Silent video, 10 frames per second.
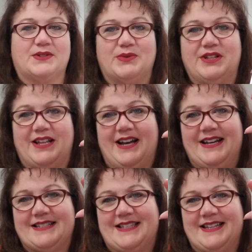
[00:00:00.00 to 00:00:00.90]

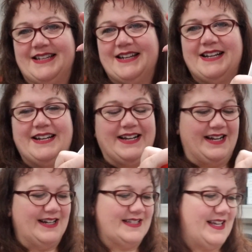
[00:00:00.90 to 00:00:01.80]
realized
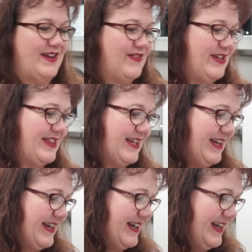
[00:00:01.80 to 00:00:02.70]
here's
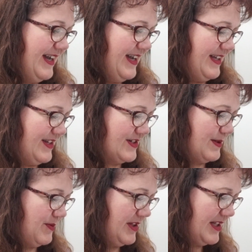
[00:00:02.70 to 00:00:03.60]
everything. There's
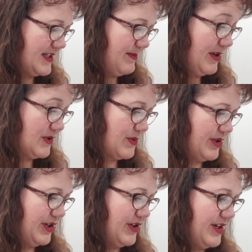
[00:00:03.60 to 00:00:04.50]
something that smells
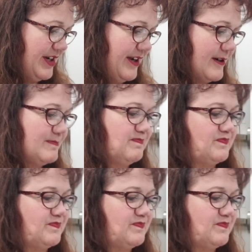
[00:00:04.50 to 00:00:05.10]
really good in here.